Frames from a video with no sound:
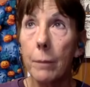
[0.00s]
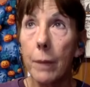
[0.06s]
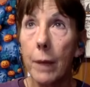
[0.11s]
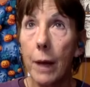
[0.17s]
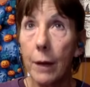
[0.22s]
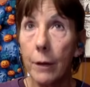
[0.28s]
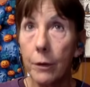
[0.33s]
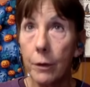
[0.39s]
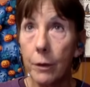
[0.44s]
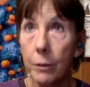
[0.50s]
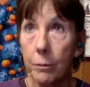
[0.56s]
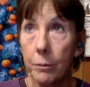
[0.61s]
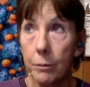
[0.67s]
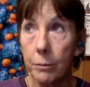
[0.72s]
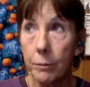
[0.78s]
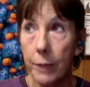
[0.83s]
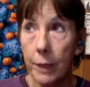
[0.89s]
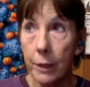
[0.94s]
other
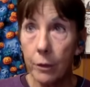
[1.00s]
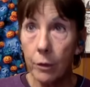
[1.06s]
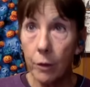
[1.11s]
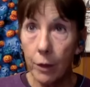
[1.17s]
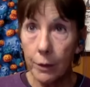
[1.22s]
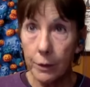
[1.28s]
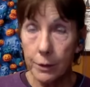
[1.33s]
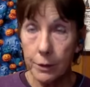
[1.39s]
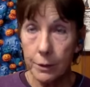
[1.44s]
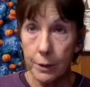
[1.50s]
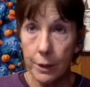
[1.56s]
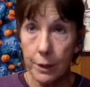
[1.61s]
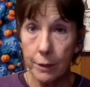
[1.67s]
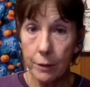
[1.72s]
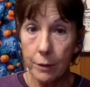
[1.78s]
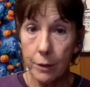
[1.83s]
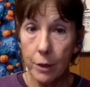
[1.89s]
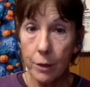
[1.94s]
in-laws
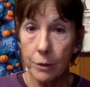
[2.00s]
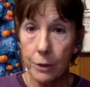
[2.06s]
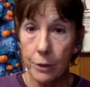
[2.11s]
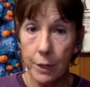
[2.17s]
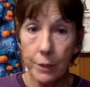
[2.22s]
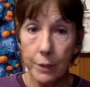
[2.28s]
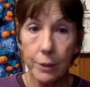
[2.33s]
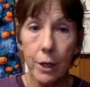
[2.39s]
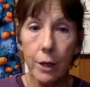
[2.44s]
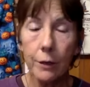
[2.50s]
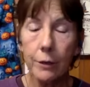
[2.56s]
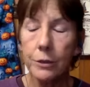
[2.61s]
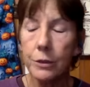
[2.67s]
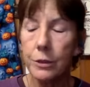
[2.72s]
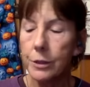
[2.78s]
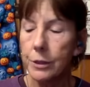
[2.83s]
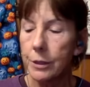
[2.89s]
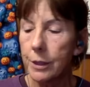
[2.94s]
that are
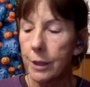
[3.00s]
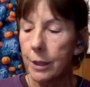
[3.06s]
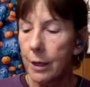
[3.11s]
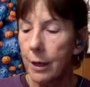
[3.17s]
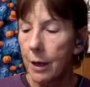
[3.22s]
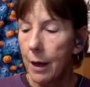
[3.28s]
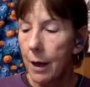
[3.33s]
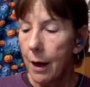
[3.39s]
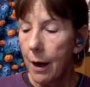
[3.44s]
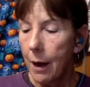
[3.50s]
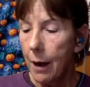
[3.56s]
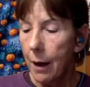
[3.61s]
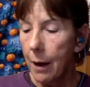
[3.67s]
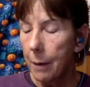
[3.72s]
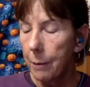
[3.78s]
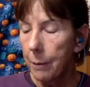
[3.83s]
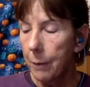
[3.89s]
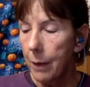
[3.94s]
Scientologists,
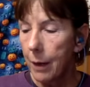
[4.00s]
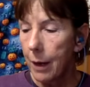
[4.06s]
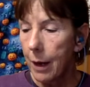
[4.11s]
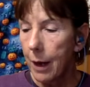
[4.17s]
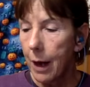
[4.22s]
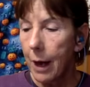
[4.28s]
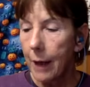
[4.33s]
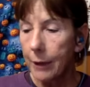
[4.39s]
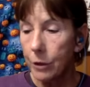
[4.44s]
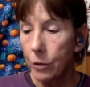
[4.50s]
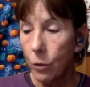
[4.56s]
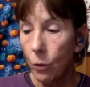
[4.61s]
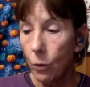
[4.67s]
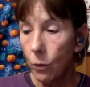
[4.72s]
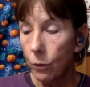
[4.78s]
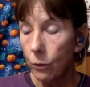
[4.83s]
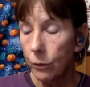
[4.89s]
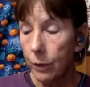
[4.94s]
um, I
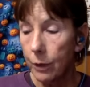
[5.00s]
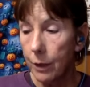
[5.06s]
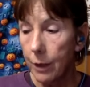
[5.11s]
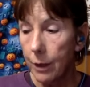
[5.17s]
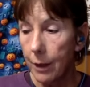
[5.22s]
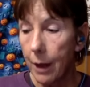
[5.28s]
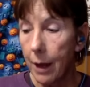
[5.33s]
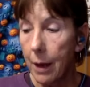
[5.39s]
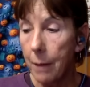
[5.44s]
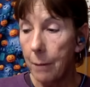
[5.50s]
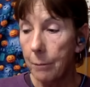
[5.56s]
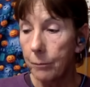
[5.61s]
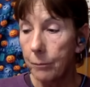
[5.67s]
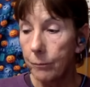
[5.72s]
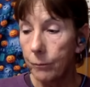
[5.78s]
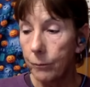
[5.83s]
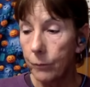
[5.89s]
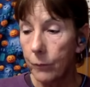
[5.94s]
told them
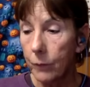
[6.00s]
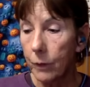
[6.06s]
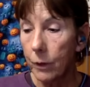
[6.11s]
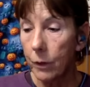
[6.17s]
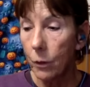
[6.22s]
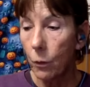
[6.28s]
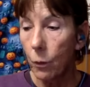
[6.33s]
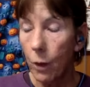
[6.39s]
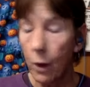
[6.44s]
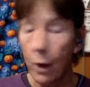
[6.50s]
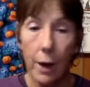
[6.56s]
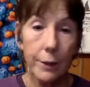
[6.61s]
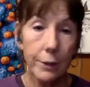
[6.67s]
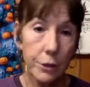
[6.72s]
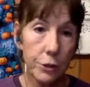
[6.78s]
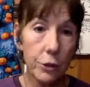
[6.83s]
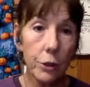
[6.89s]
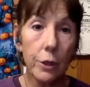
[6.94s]
where I
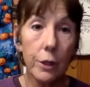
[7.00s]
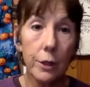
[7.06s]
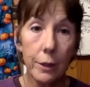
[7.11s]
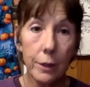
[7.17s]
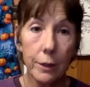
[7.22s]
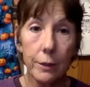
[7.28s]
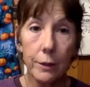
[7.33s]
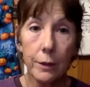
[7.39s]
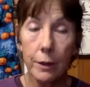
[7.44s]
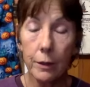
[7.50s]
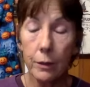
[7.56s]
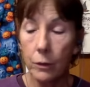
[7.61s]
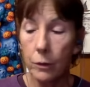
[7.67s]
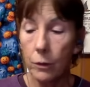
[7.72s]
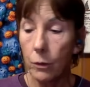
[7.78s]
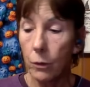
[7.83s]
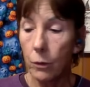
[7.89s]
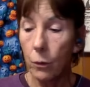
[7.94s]
stood and
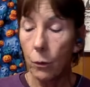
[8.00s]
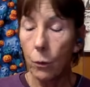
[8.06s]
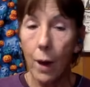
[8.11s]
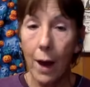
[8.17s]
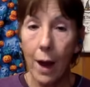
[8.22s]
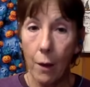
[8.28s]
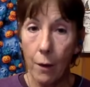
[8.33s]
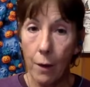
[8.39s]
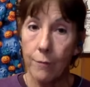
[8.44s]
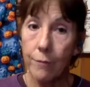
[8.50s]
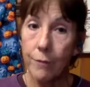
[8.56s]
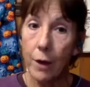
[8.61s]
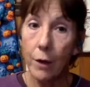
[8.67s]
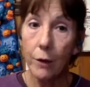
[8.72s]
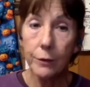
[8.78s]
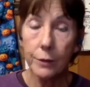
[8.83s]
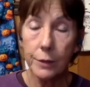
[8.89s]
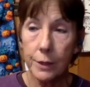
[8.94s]
how I
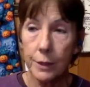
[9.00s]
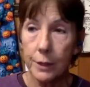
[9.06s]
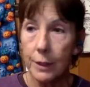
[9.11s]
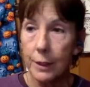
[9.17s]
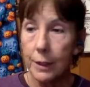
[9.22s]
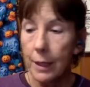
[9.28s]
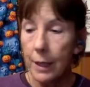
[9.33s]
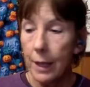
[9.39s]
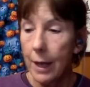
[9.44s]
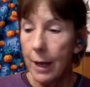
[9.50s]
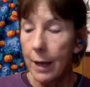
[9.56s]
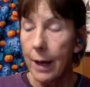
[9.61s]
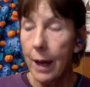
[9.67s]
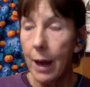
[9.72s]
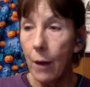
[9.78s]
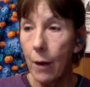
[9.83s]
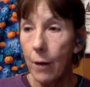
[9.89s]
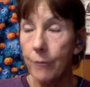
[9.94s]
felt and
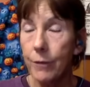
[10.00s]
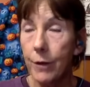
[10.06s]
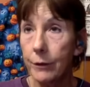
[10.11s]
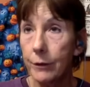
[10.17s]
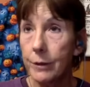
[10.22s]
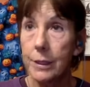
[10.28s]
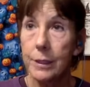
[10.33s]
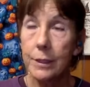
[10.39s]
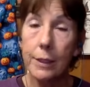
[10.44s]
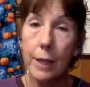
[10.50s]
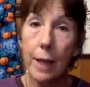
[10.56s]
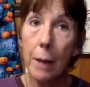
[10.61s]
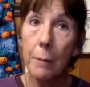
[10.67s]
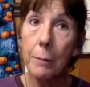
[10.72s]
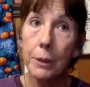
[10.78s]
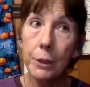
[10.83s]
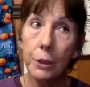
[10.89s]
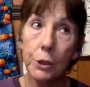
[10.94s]
how I felt it
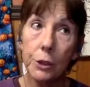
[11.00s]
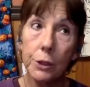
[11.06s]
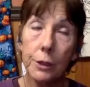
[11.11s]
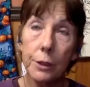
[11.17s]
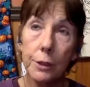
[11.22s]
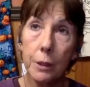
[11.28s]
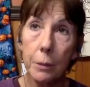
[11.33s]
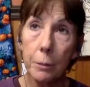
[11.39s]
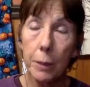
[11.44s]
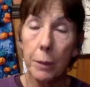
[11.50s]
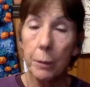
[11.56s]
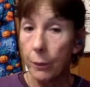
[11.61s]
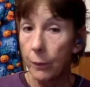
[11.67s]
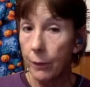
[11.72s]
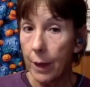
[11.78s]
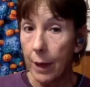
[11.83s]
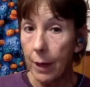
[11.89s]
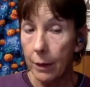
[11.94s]
damaged the people
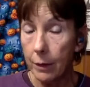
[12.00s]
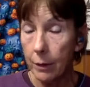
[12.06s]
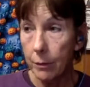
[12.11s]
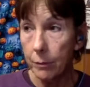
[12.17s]
that